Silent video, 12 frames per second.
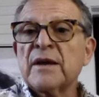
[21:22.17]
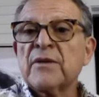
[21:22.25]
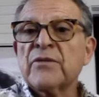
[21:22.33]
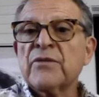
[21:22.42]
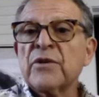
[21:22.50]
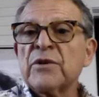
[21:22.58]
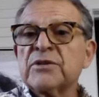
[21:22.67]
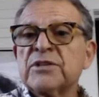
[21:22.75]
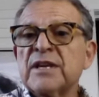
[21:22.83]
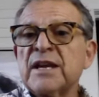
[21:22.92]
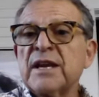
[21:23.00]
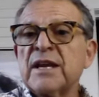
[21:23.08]
First,
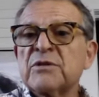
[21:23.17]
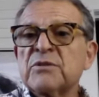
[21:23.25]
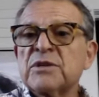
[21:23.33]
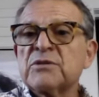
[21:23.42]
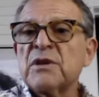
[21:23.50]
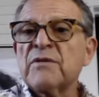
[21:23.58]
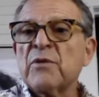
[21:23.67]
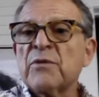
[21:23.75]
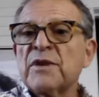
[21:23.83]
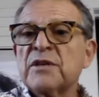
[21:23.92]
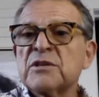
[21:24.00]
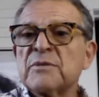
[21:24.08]
a retrieval
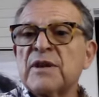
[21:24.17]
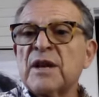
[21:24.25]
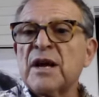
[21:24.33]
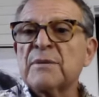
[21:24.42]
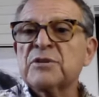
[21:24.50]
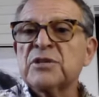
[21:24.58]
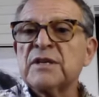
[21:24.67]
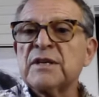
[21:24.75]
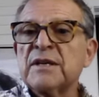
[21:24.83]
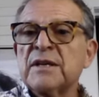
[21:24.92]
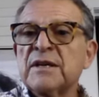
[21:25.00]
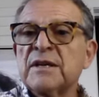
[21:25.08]
regimen
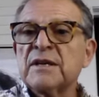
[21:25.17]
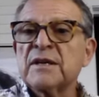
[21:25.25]
option.